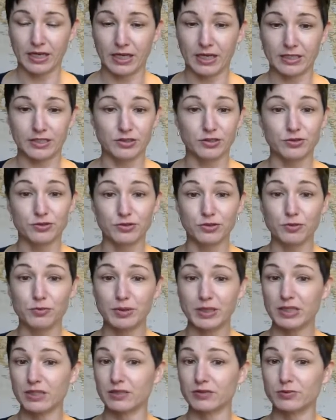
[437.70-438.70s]
You do
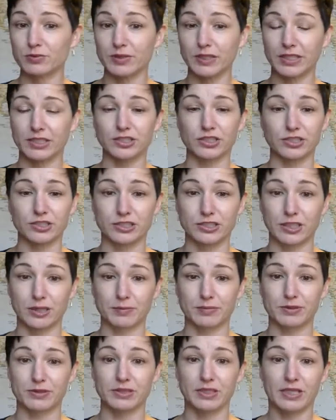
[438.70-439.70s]
build
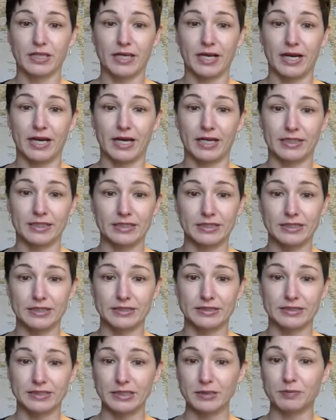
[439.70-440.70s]
relationships at a
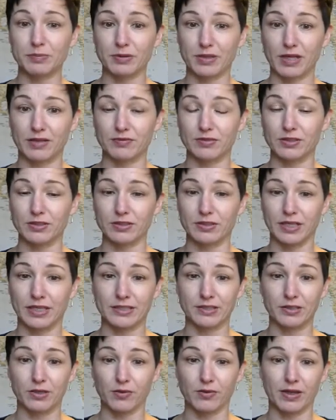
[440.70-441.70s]
deep level. I
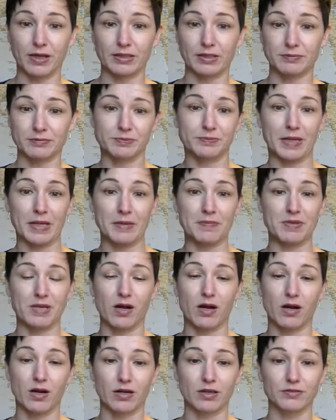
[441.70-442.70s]
know that might be
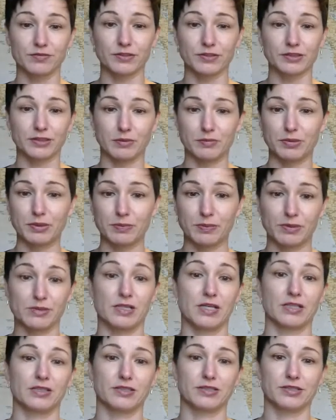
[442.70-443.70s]
hard for some people to
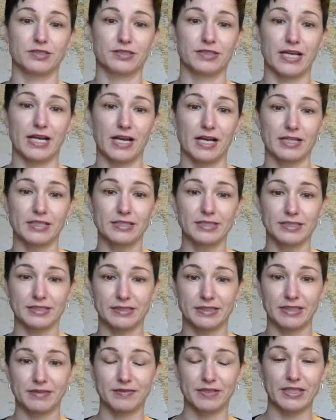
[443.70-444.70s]
understand,
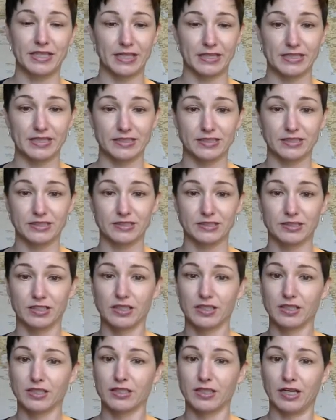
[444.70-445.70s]
given that this is
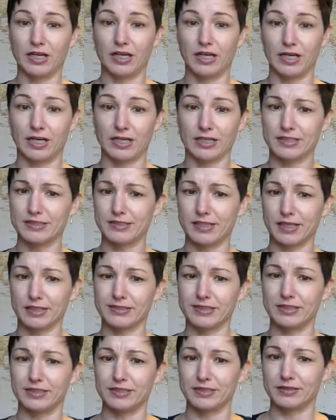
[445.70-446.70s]

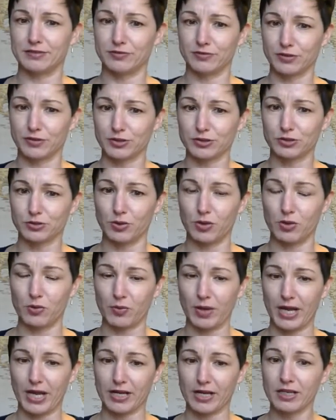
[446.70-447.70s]
conducted in a virtual
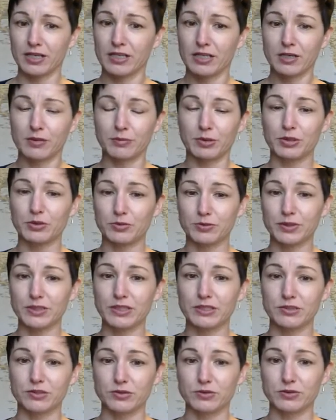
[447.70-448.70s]
way, but you really
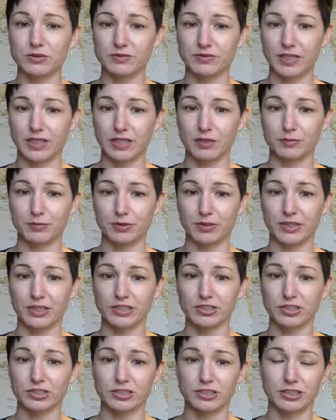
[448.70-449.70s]
do develop
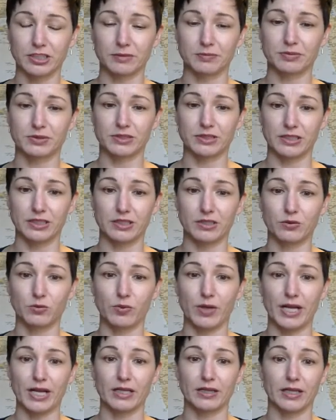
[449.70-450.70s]
relationships in a
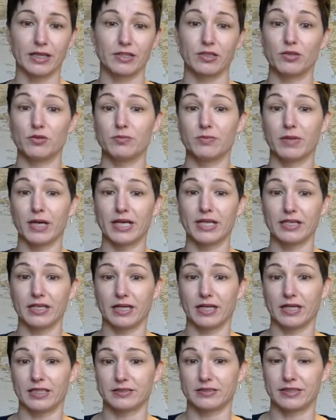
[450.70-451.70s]
way like you might
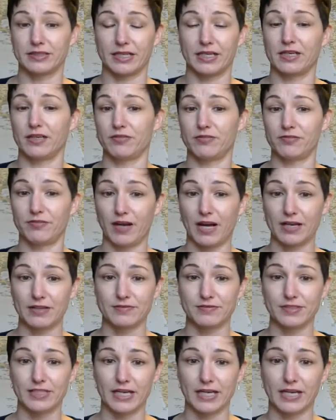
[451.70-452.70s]
at, say, a
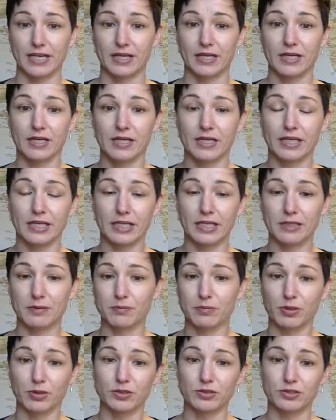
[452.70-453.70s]
5-day
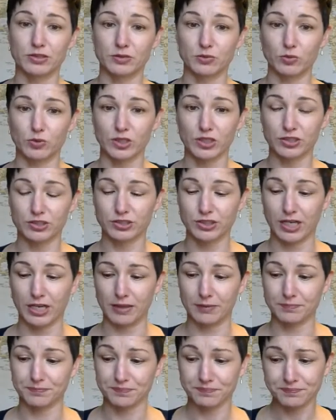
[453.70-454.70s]
in-person
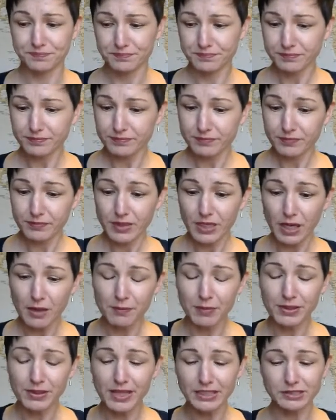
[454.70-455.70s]
workshop.
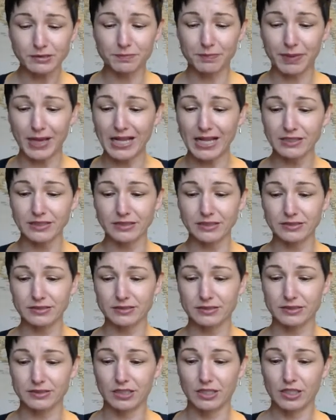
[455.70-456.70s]
But that's
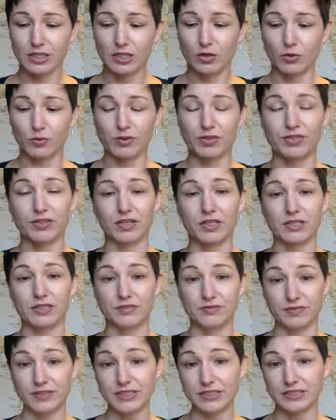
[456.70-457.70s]
balanced with the
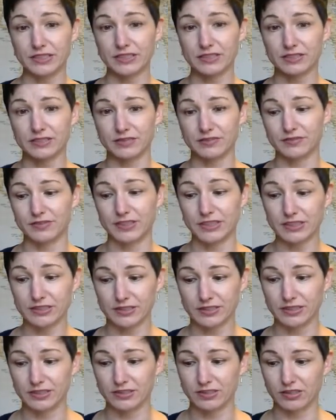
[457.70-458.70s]
convenience of
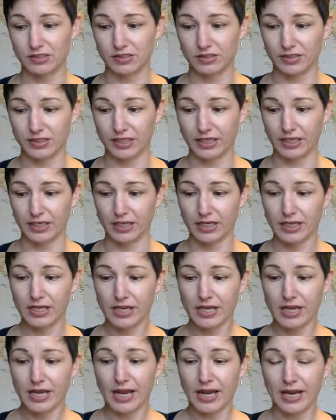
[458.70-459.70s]
distance learning
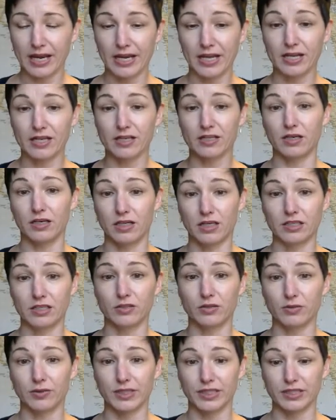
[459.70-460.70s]
and
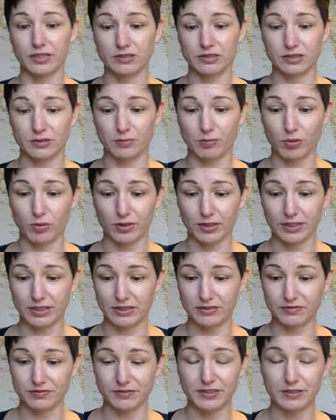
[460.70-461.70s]
ongoing support
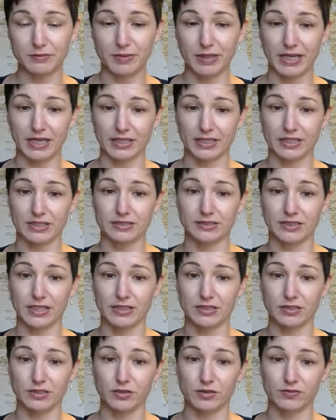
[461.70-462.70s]
and feedback
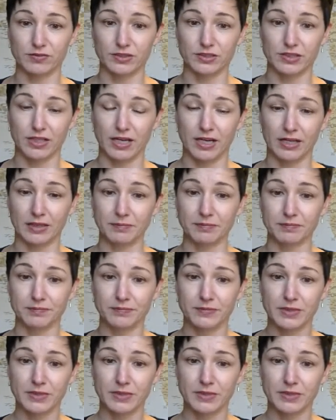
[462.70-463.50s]
extended over time.